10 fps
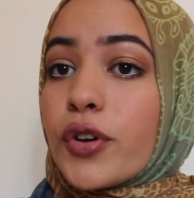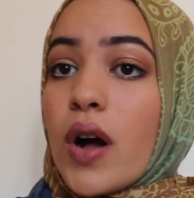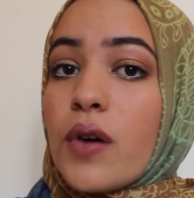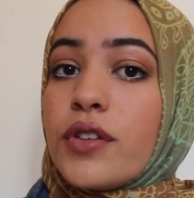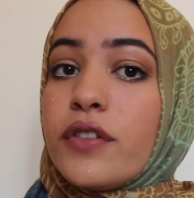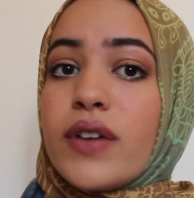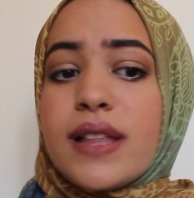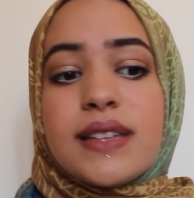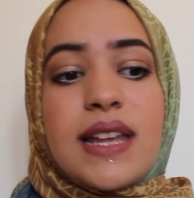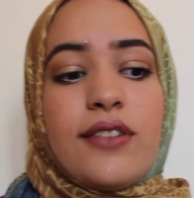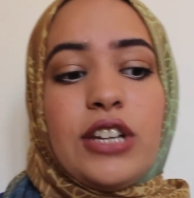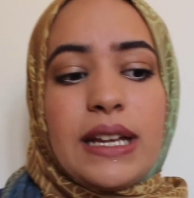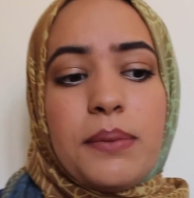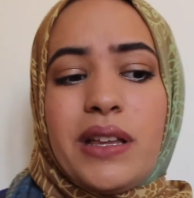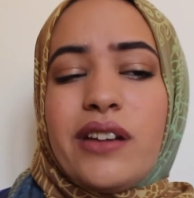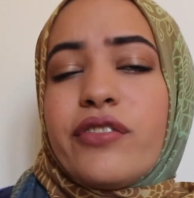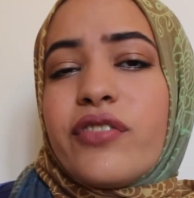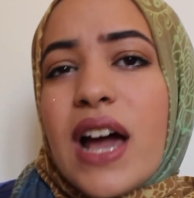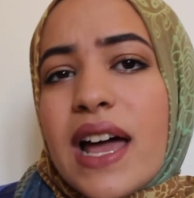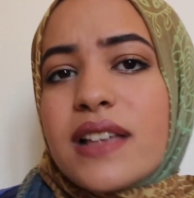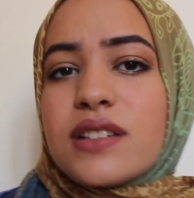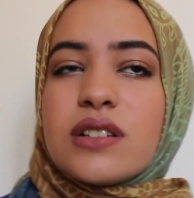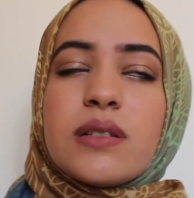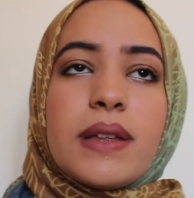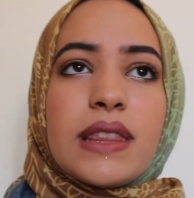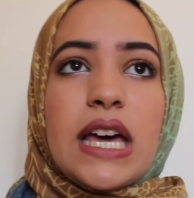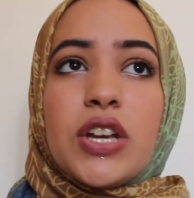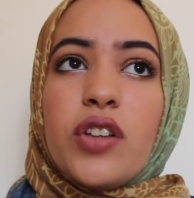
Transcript: go out with your friends and have like a plate of fries or something like that.